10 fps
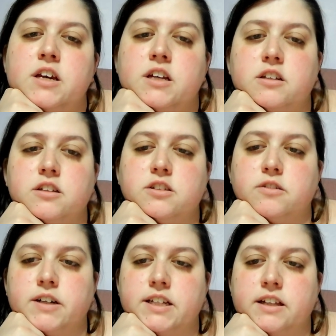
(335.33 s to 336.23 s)
to the
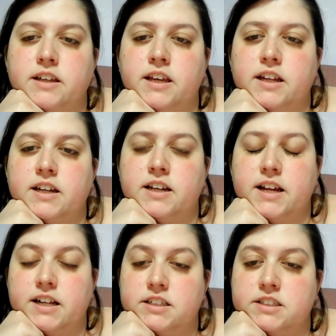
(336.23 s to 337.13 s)
storytelling and
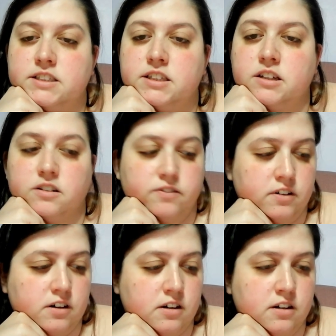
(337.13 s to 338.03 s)
enhances the
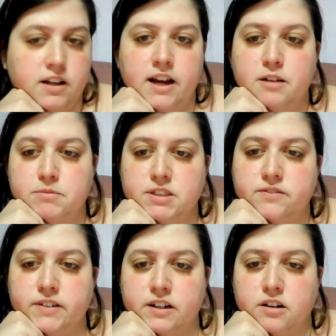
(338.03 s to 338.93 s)
overall
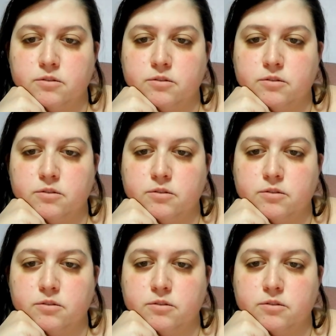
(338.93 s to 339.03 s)
atmosphere.